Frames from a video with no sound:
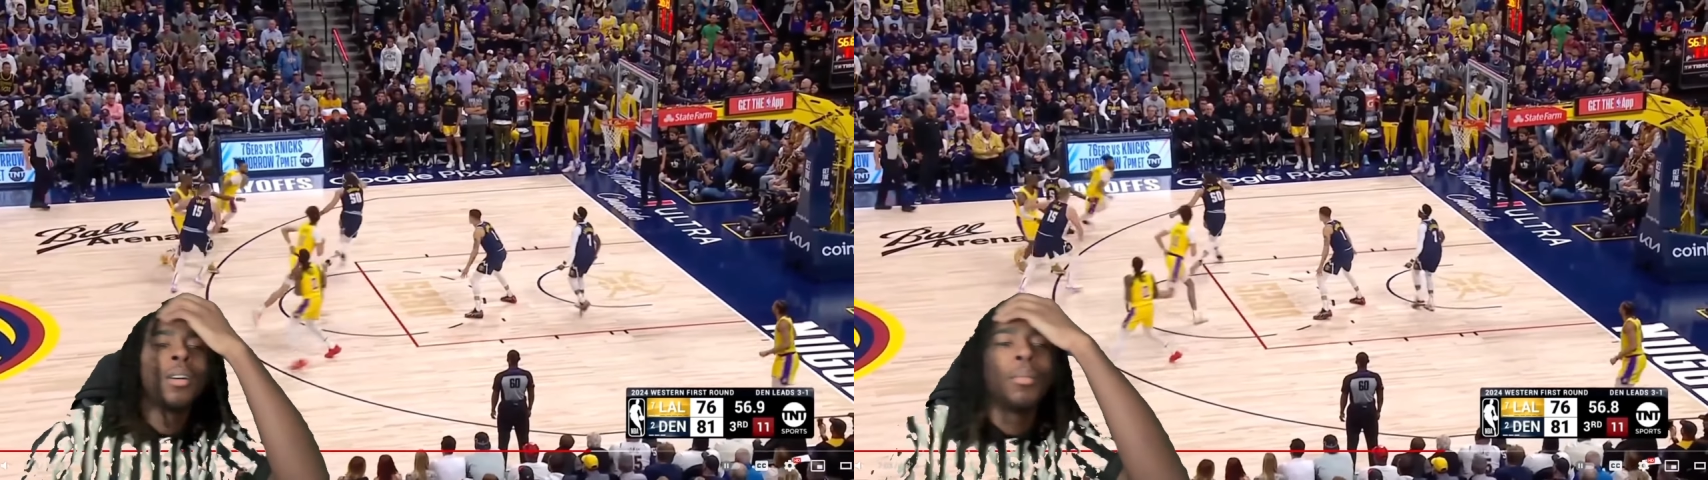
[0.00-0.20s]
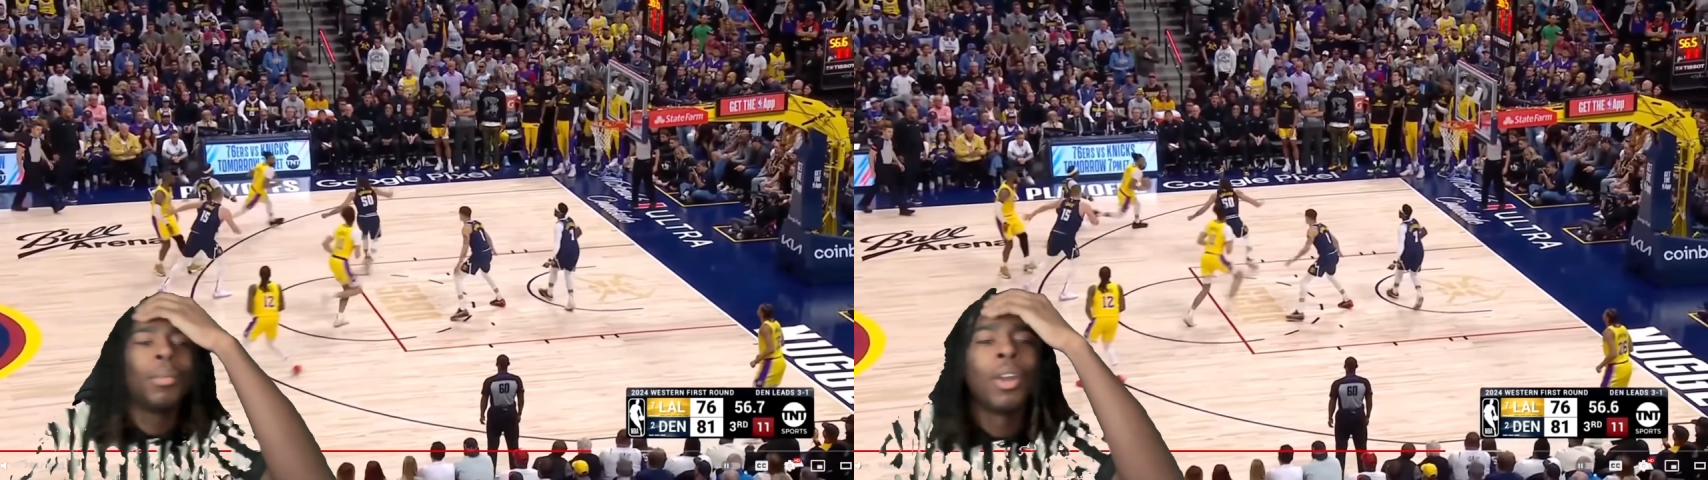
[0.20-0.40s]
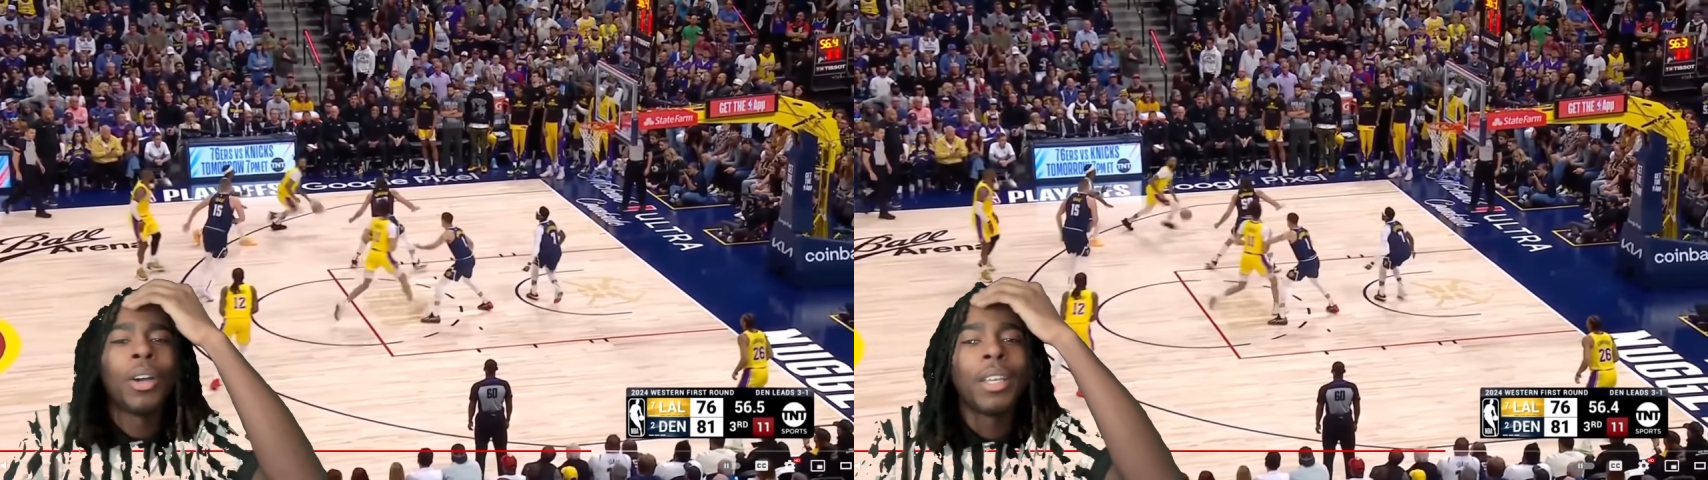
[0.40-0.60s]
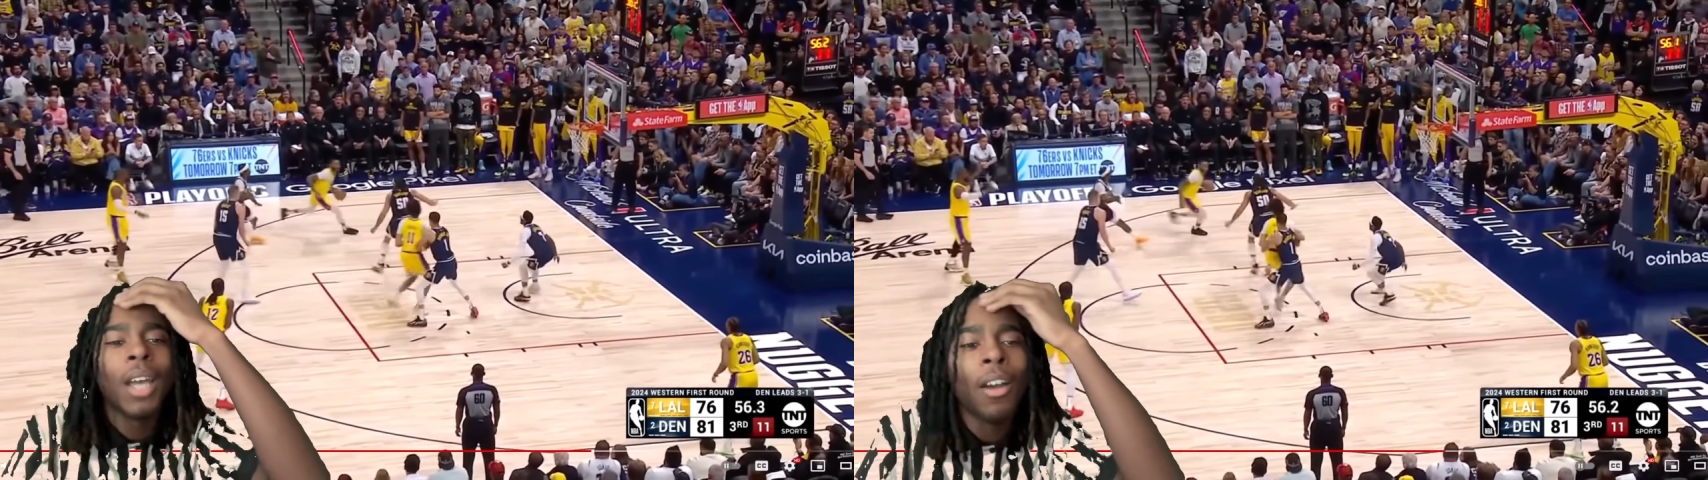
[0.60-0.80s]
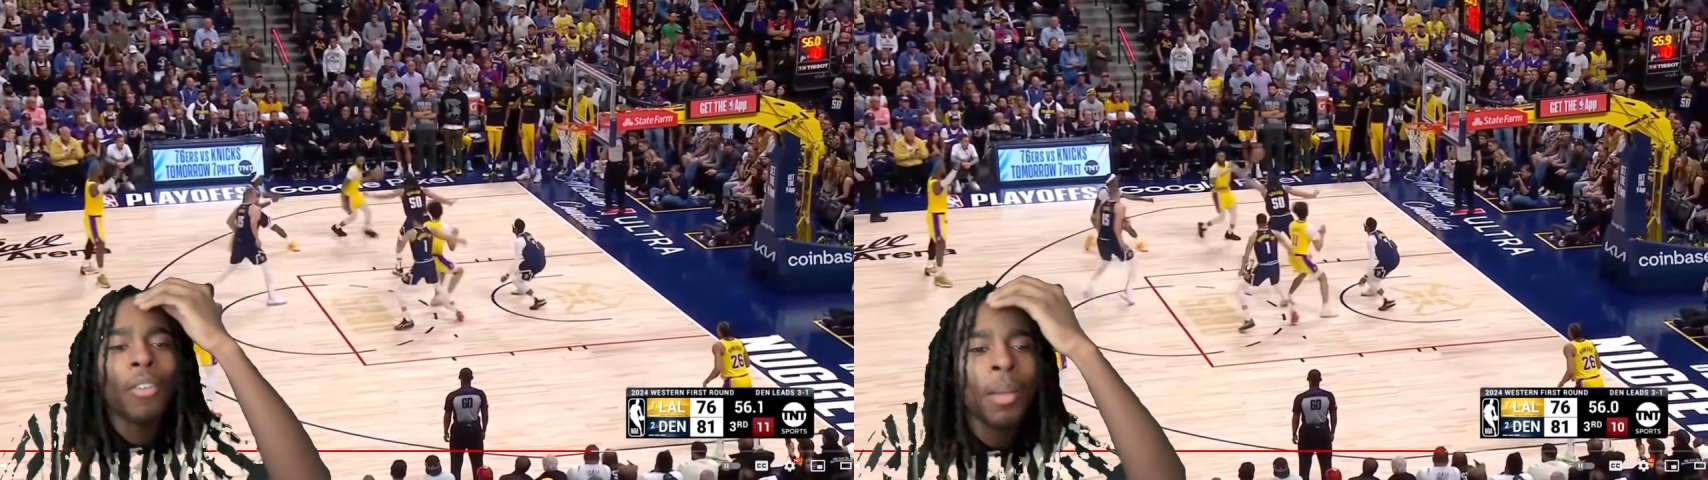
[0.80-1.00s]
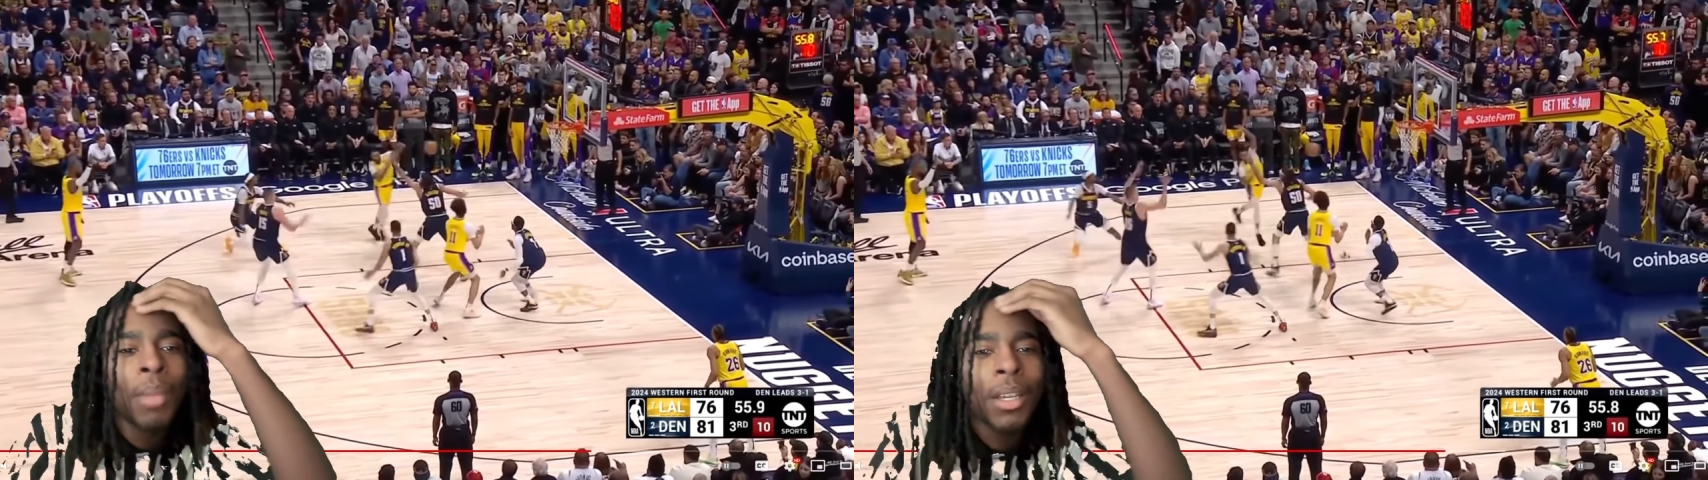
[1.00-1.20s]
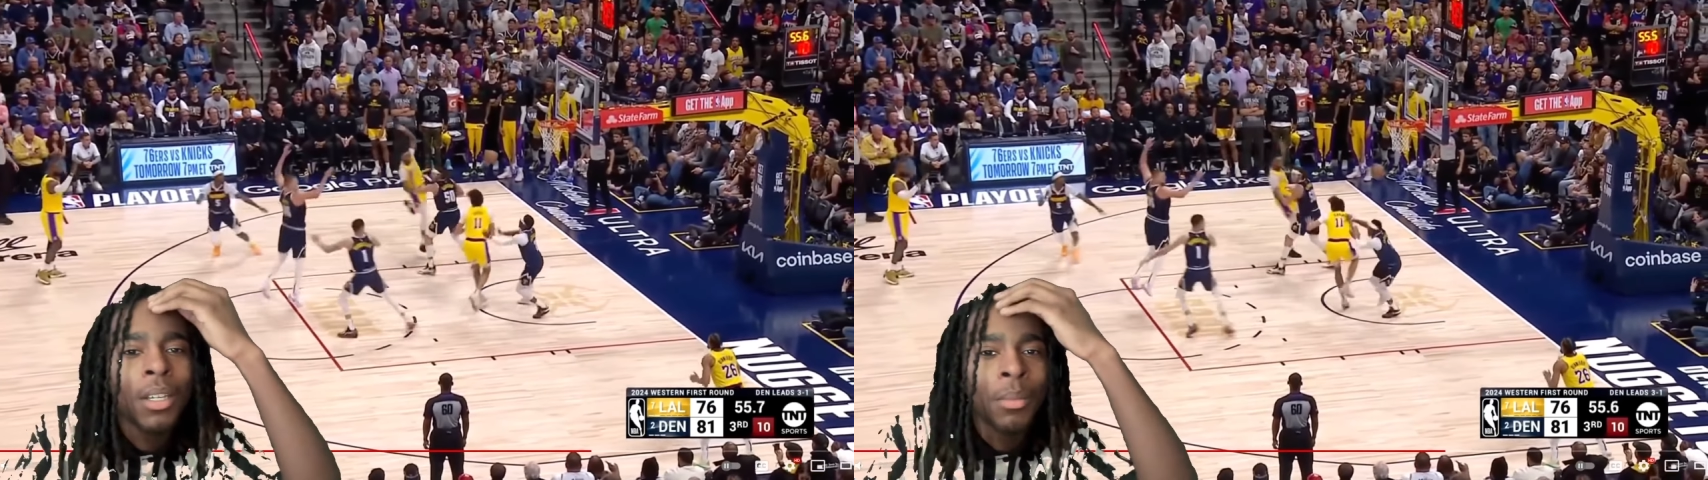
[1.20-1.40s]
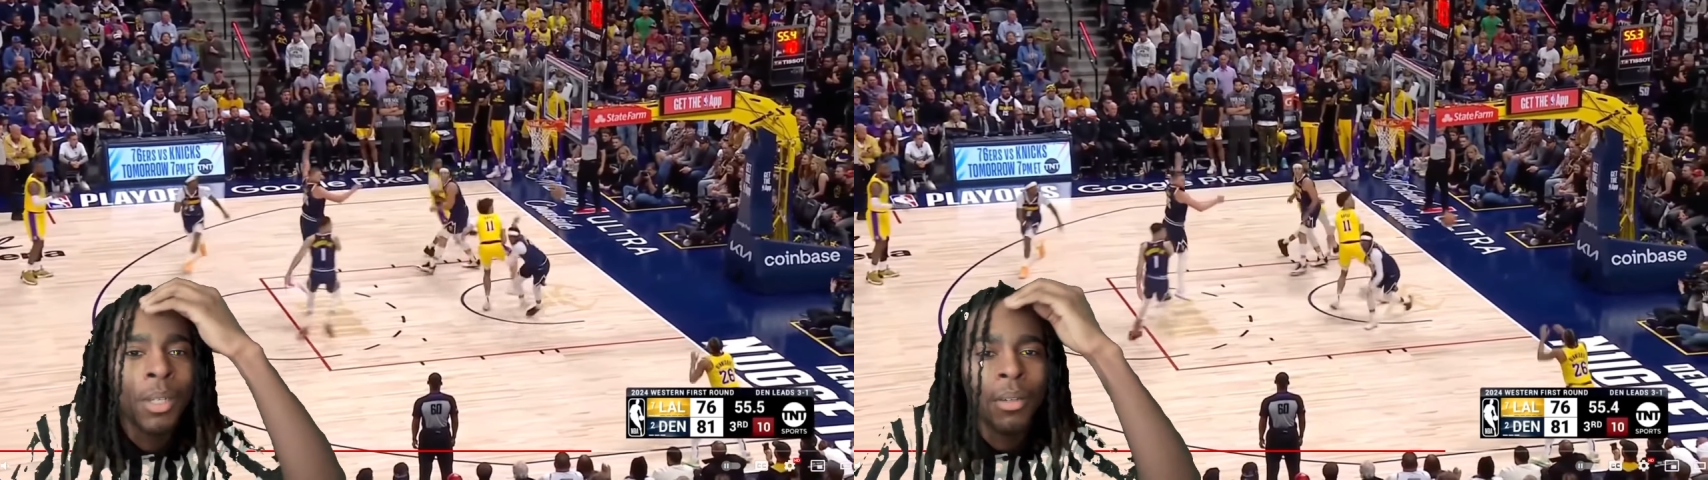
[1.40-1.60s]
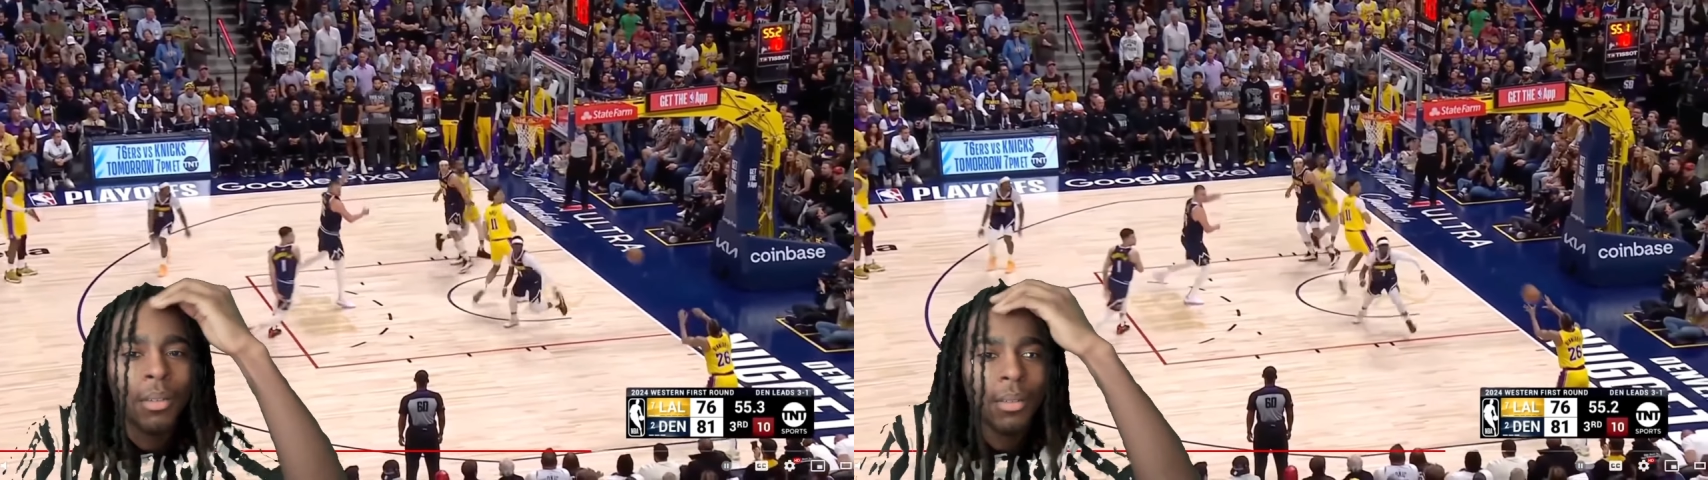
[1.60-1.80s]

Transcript: But no, he got right back up though.